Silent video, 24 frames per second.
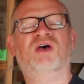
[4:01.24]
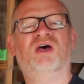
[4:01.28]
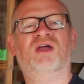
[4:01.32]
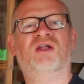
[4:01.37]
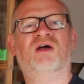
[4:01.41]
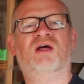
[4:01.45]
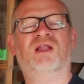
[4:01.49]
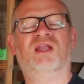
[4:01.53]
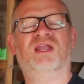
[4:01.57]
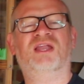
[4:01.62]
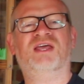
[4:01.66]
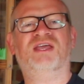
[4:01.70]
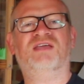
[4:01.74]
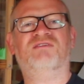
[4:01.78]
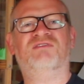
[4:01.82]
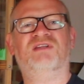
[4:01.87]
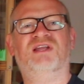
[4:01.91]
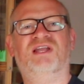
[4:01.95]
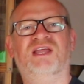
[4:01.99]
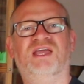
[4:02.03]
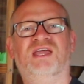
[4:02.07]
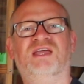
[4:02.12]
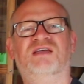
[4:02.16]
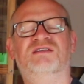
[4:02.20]
and I'll leave a
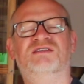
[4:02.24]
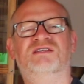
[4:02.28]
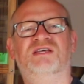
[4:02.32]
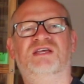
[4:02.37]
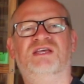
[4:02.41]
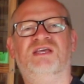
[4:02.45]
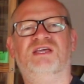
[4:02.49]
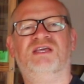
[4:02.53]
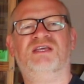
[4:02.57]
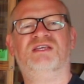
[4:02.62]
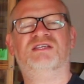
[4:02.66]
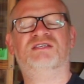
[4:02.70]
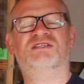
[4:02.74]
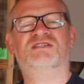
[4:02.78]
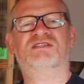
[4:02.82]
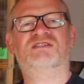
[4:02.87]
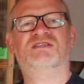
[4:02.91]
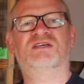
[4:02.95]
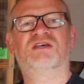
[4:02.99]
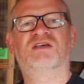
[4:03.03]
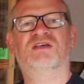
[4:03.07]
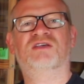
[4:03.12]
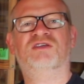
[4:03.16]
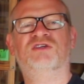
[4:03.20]
link to his
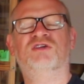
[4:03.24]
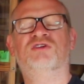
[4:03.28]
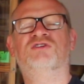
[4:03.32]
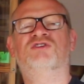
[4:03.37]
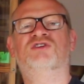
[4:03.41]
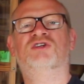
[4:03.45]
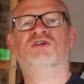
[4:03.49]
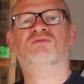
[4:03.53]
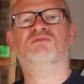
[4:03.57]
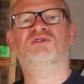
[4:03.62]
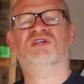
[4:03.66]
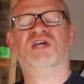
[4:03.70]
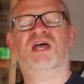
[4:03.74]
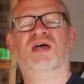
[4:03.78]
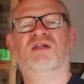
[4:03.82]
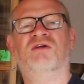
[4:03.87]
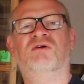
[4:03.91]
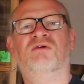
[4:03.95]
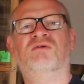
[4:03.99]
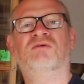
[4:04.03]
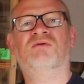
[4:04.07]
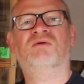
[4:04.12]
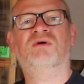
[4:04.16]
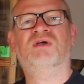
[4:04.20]
YouTube
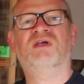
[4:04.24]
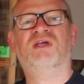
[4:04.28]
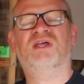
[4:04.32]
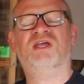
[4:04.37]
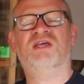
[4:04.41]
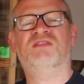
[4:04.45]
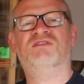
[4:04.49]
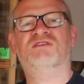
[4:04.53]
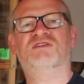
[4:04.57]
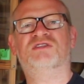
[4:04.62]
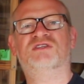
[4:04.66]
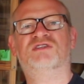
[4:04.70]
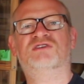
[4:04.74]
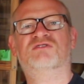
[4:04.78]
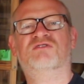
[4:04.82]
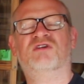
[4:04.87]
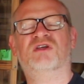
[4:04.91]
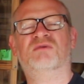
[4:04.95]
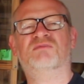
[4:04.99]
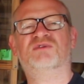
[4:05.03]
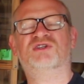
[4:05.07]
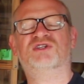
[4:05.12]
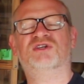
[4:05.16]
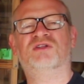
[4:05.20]
channel in the
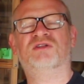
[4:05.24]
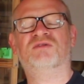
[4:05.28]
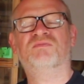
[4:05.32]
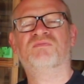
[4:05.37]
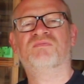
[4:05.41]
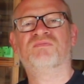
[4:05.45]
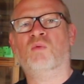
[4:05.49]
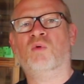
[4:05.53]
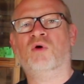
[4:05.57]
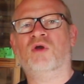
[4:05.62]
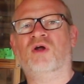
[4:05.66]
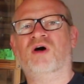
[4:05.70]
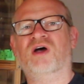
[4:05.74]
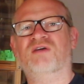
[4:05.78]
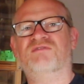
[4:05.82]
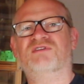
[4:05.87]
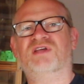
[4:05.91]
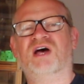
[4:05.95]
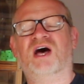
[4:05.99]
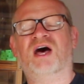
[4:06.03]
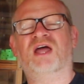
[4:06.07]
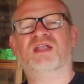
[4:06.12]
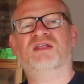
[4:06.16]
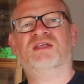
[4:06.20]
description. What I've
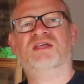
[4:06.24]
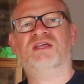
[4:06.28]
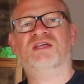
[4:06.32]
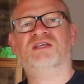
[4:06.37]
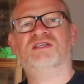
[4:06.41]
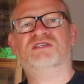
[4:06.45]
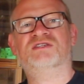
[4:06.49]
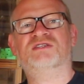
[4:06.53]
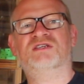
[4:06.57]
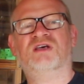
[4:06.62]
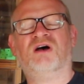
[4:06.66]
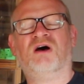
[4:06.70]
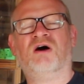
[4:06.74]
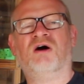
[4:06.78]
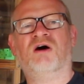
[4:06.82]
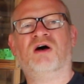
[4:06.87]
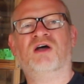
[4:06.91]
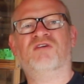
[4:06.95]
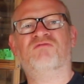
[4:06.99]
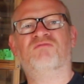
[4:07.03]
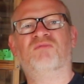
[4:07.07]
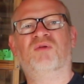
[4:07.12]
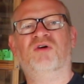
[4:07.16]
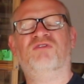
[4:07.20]
done is
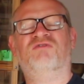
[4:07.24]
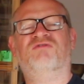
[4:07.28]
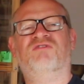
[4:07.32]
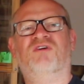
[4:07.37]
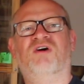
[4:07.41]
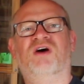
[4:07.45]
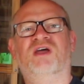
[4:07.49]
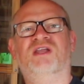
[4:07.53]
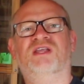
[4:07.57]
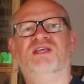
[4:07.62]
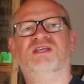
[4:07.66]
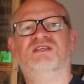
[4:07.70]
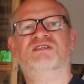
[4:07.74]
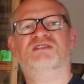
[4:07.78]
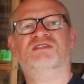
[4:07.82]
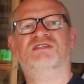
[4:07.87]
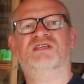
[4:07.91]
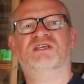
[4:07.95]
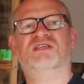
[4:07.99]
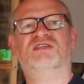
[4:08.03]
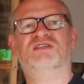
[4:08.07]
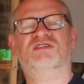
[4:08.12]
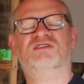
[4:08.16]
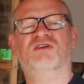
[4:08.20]
I've modified his
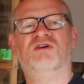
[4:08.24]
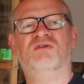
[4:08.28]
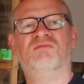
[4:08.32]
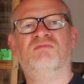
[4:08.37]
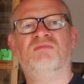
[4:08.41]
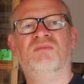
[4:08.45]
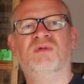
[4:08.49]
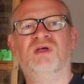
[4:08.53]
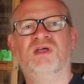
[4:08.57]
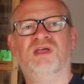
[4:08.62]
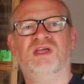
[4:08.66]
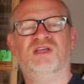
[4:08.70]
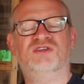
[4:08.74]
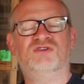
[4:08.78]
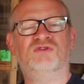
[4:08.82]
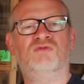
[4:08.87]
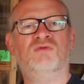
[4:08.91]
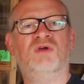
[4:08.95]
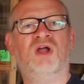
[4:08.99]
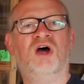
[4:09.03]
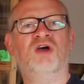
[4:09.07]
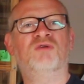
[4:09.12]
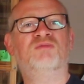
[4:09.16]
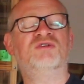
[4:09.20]
system. It's
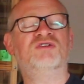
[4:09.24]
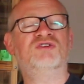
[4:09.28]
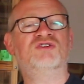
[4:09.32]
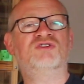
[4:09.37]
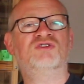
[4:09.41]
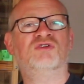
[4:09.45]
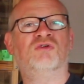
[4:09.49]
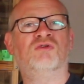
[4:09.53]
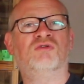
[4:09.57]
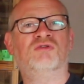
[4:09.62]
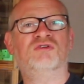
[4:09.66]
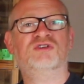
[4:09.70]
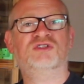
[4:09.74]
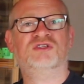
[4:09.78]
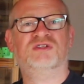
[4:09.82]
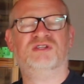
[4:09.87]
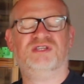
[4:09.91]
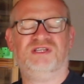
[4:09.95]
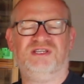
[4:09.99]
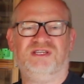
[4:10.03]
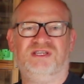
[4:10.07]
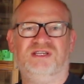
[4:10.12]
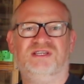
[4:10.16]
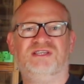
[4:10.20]
all open source.
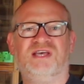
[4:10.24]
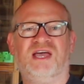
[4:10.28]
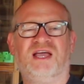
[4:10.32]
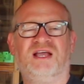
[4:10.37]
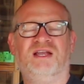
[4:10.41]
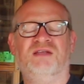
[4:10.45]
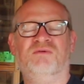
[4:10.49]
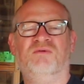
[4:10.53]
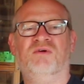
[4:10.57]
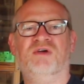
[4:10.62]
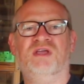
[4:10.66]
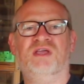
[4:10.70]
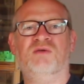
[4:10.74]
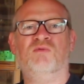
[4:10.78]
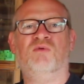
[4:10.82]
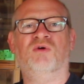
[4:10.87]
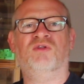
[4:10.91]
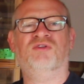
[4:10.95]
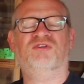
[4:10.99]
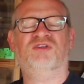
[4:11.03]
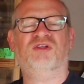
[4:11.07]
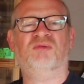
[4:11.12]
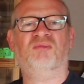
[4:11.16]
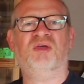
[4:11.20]
This is exactly what he
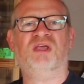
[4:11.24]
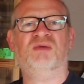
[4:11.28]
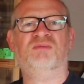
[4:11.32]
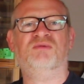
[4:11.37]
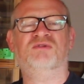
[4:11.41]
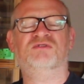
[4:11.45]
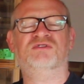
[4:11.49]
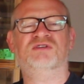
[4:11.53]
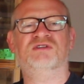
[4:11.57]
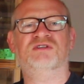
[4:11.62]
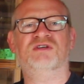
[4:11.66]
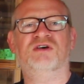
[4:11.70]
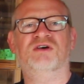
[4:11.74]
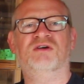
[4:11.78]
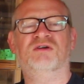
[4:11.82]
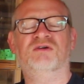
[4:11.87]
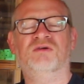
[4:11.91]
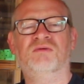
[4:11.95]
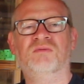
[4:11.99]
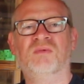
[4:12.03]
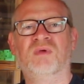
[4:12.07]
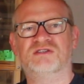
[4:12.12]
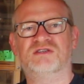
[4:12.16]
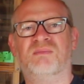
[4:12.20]
wanted people to do,
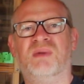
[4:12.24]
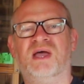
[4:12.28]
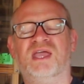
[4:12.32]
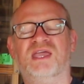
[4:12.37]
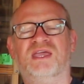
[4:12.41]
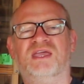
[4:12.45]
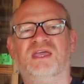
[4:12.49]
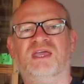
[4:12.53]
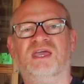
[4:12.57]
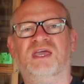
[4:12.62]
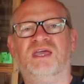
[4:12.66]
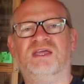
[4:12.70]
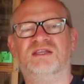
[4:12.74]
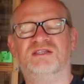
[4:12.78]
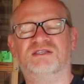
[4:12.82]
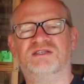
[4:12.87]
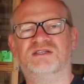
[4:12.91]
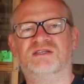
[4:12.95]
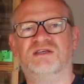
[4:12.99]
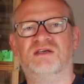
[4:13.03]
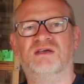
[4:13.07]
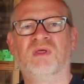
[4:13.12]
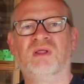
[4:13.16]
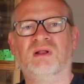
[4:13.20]
to make
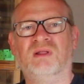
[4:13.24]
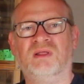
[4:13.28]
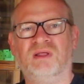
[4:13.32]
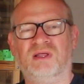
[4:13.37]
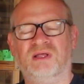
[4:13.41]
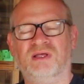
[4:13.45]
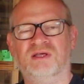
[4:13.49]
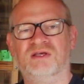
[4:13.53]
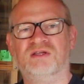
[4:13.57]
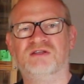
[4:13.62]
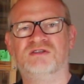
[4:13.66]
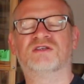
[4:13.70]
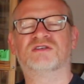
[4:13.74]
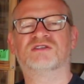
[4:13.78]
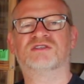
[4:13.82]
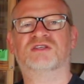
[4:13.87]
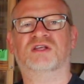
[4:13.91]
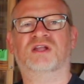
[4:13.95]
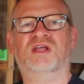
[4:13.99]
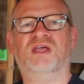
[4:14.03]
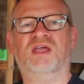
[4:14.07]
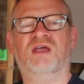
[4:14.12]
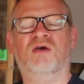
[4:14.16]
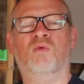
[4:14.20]
it so
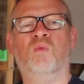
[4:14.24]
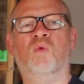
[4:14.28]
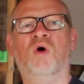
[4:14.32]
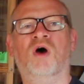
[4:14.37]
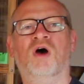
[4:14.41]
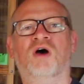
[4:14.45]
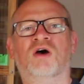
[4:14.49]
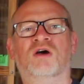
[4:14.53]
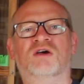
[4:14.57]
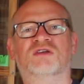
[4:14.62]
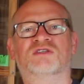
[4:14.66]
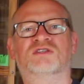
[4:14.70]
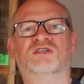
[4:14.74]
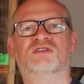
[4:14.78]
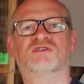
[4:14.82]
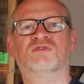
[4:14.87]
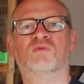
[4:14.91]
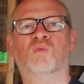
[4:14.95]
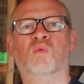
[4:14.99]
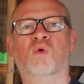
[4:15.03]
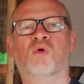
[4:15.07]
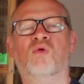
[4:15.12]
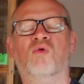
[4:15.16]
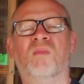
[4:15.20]
that it works as a
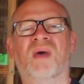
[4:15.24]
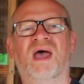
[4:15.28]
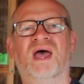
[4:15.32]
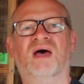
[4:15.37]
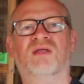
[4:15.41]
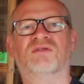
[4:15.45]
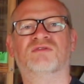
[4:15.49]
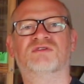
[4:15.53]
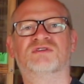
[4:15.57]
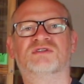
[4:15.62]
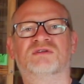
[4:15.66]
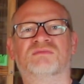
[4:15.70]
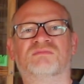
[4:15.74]
wall mount.